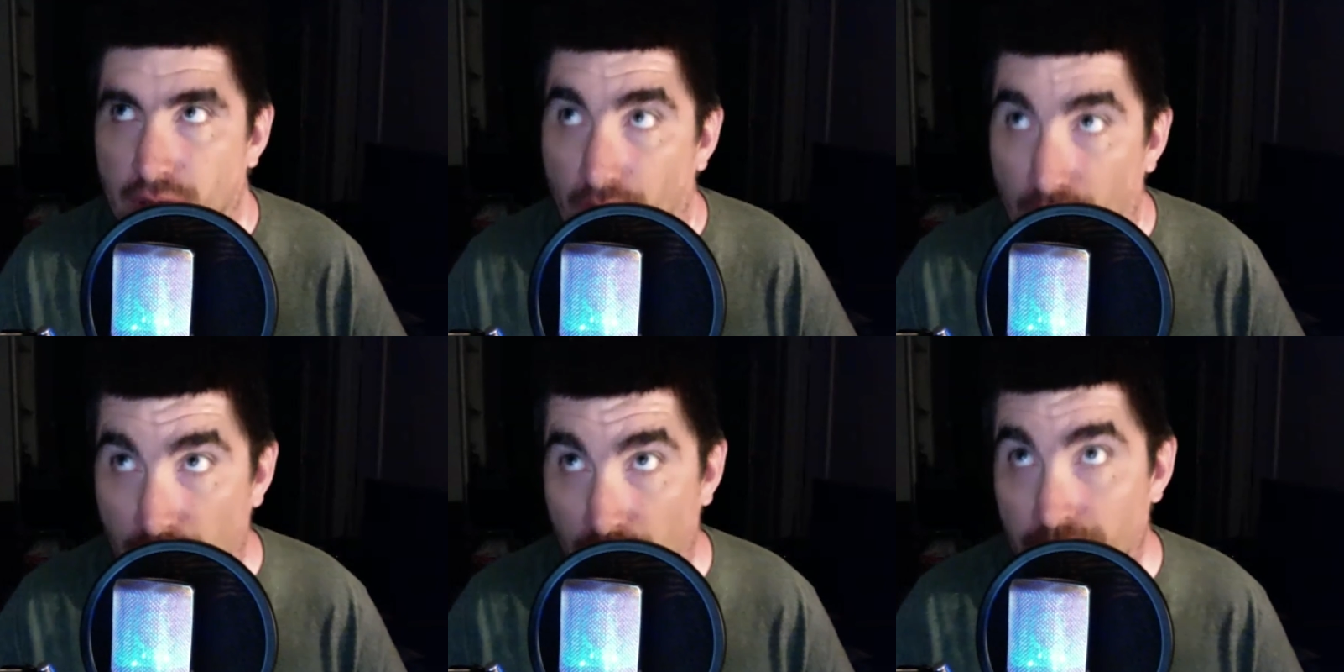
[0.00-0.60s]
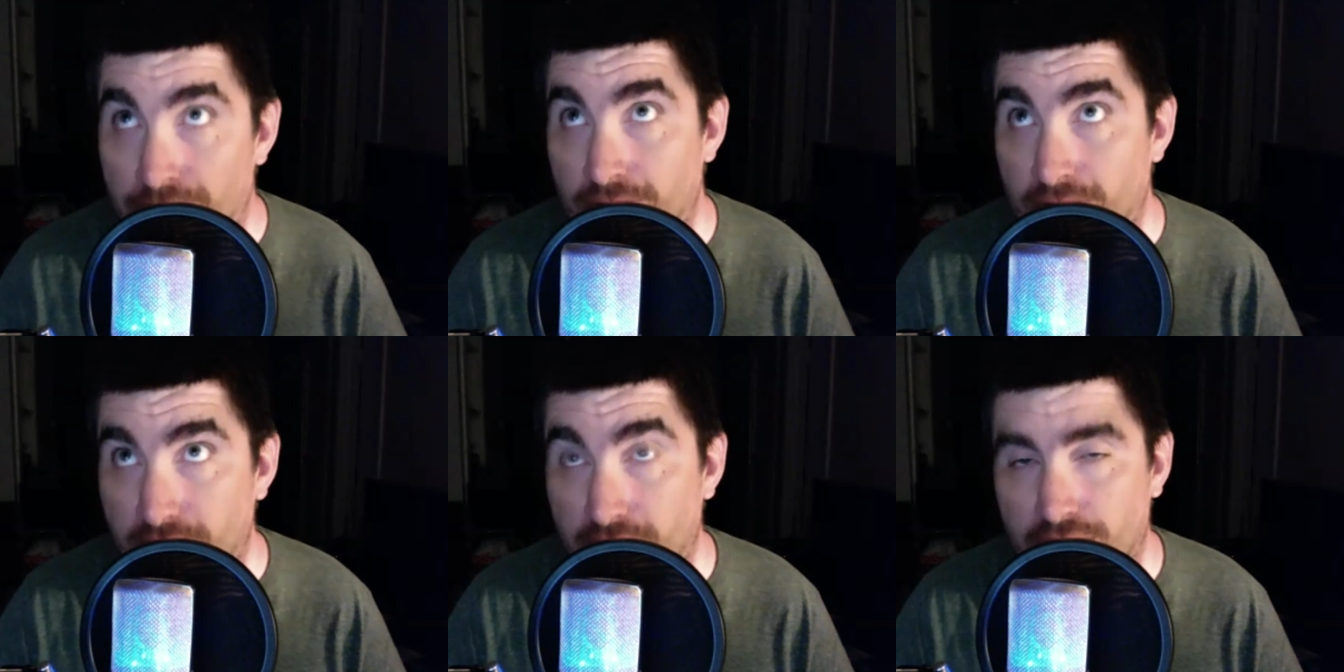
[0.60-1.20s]

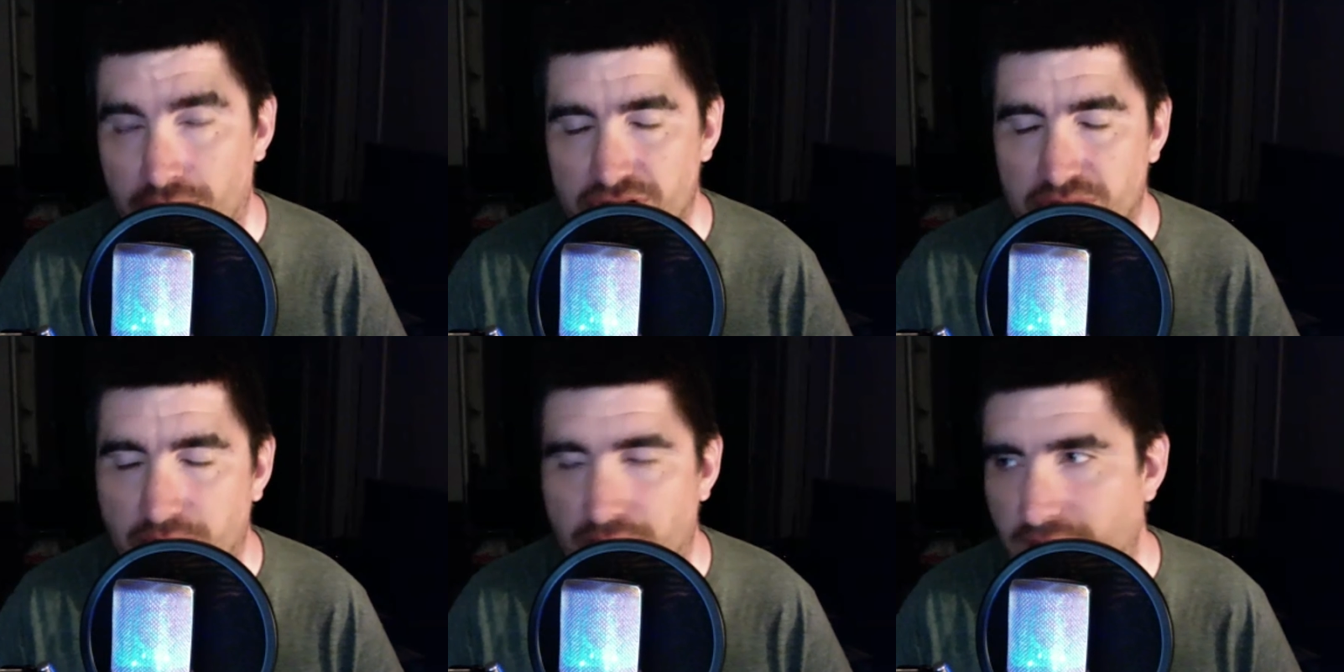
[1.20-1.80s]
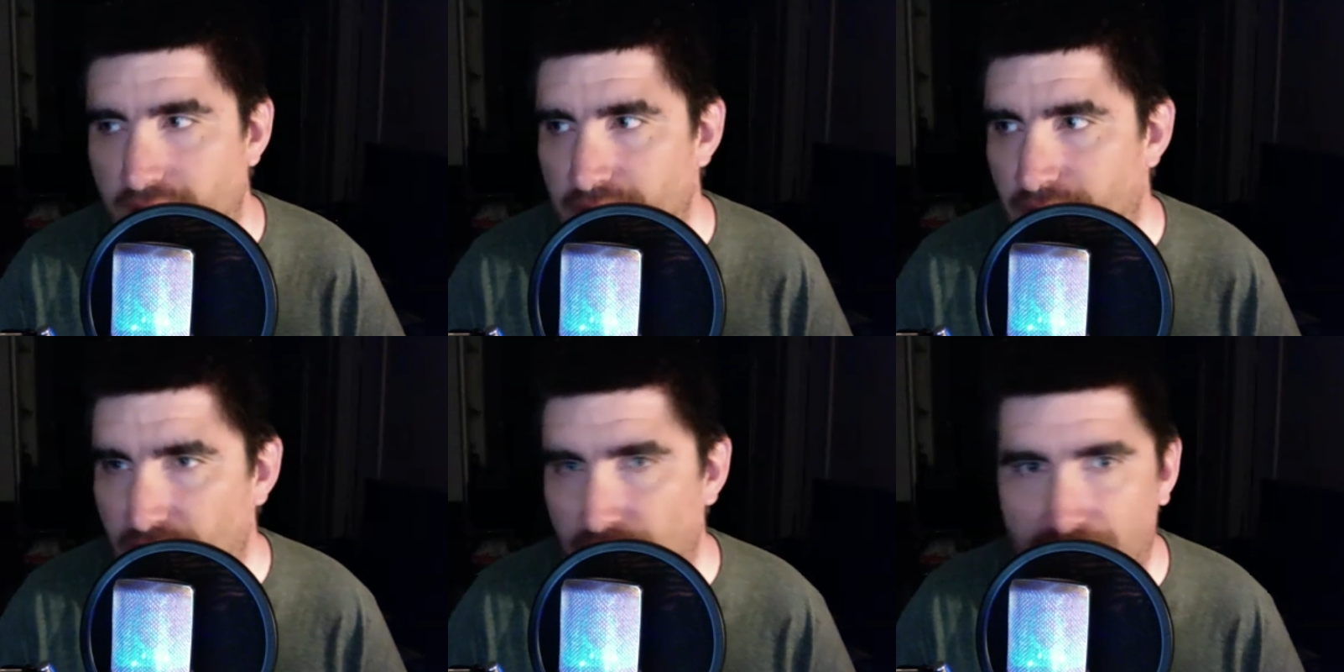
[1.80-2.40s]
hopefully goes away, but
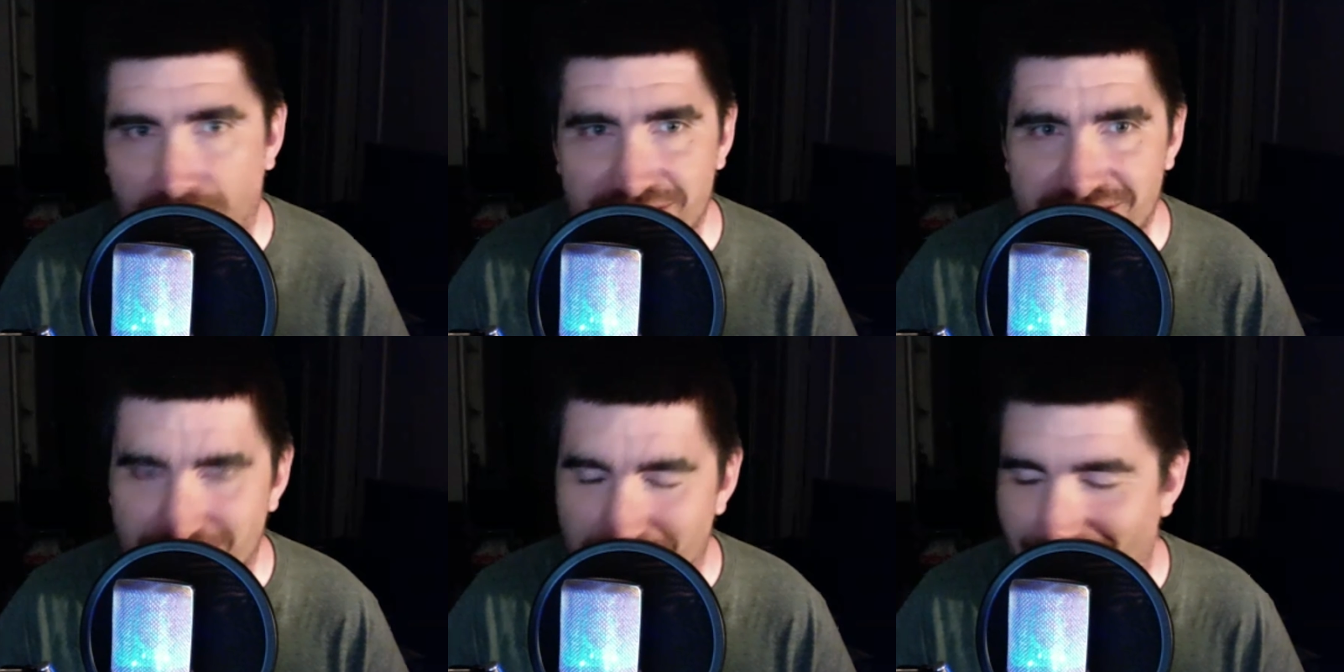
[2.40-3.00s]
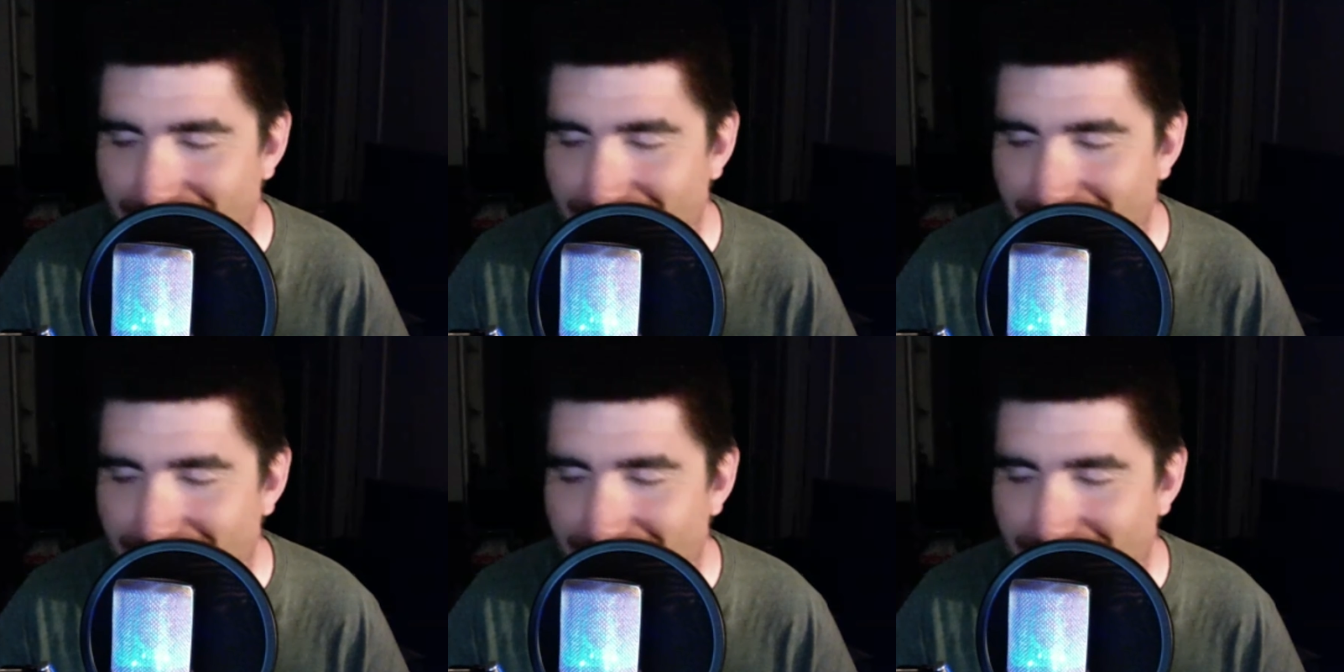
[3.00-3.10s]
see what